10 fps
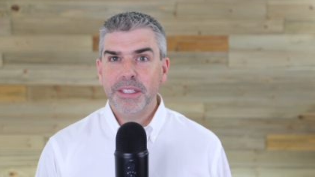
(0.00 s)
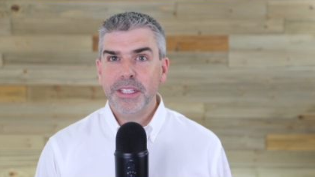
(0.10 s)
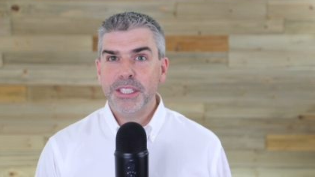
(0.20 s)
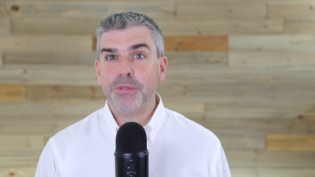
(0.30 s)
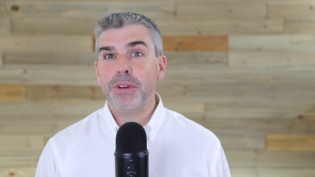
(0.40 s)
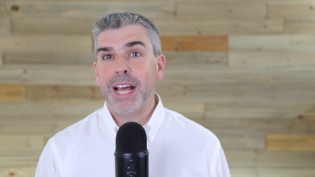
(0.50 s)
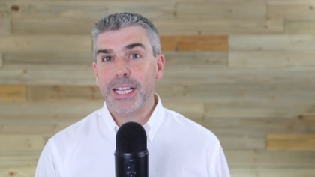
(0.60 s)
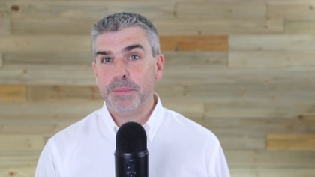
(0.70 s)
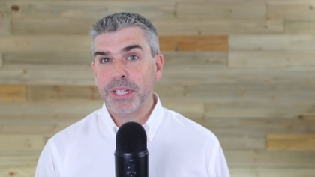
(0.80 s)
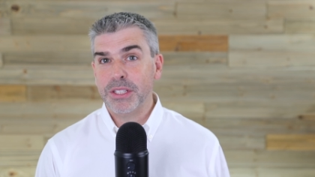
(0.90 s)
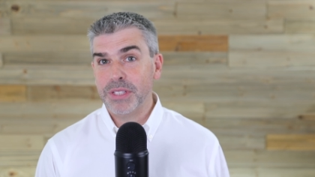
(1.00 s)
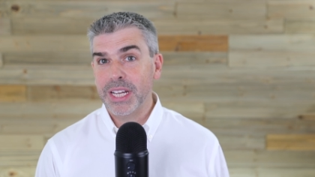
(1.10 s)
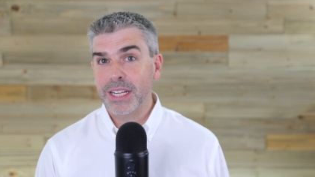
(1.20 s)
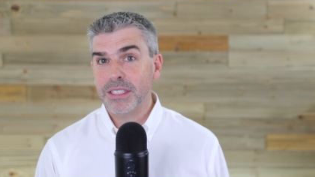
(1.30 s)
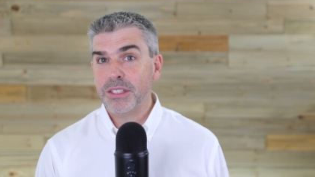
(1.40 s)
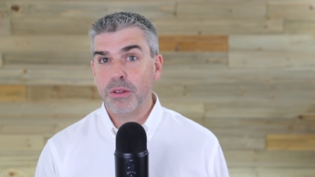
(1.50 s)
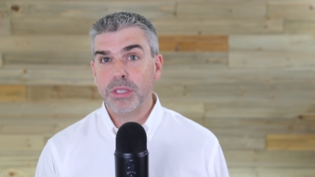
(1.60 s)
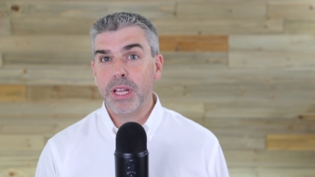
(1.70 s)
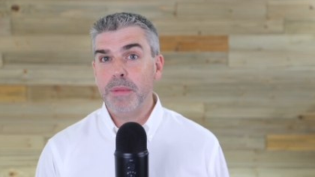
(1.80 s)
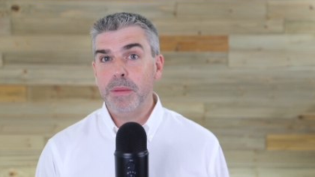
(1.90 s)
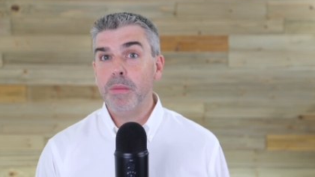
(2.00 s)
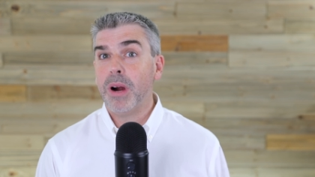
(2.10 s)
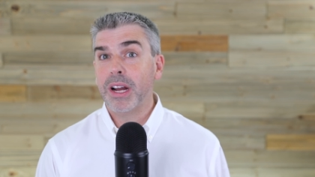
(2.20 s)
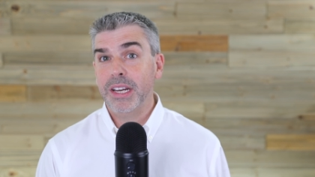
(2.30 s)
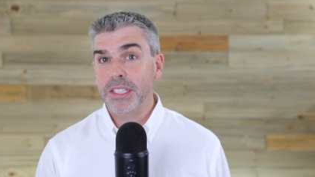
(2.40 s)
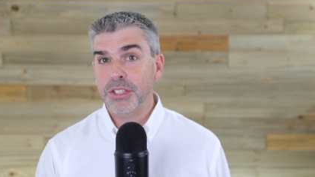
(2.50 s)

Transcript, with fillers: different aspects of sales. So say maybe marketing's